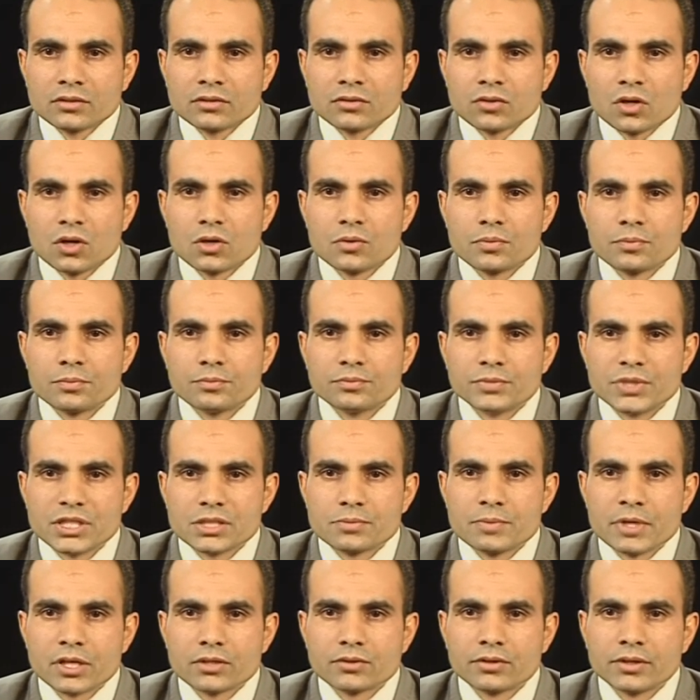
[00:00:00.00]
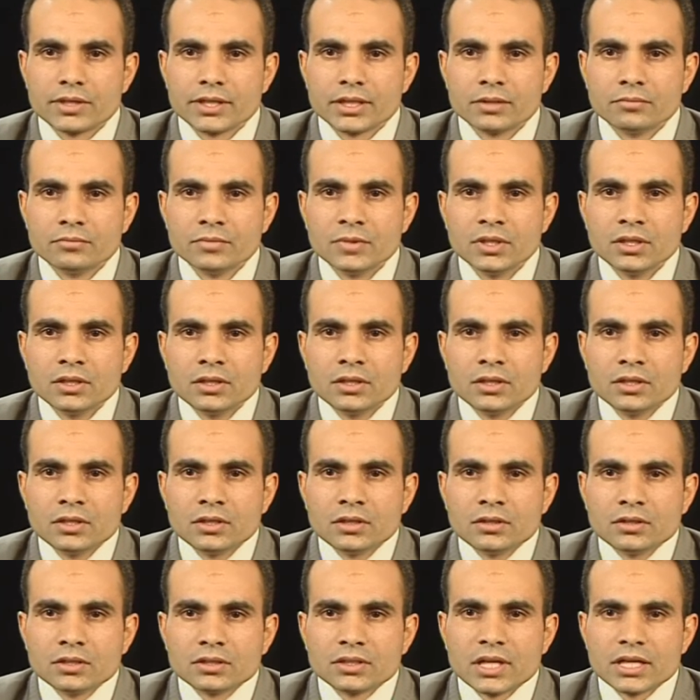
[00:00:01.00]
of this bacterium
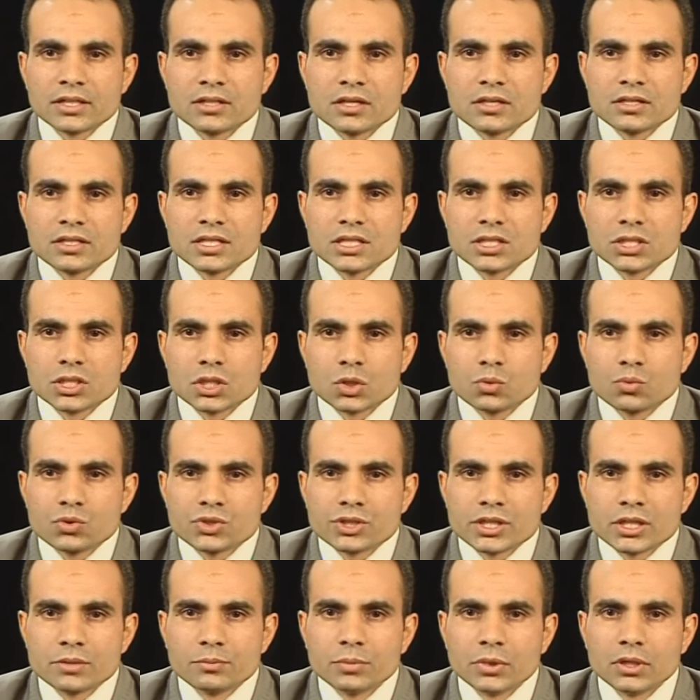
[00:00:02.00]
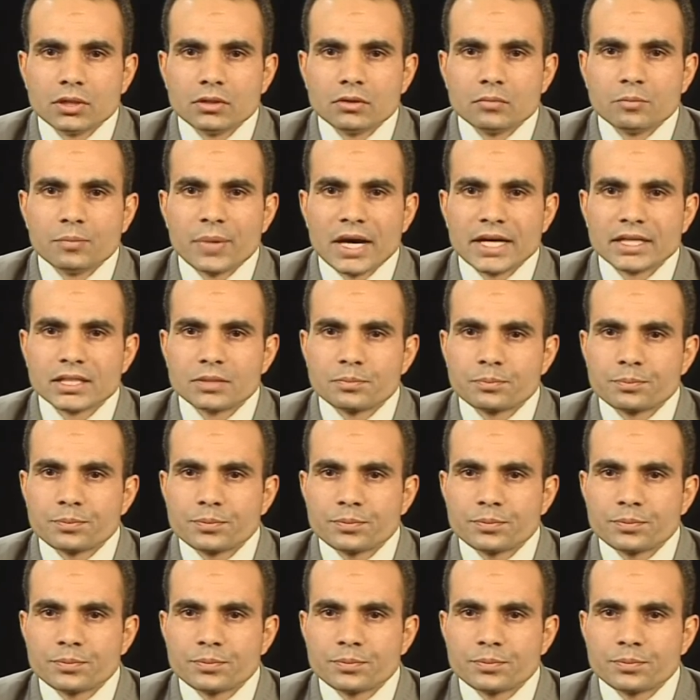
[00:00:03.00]
that are distinguishable by the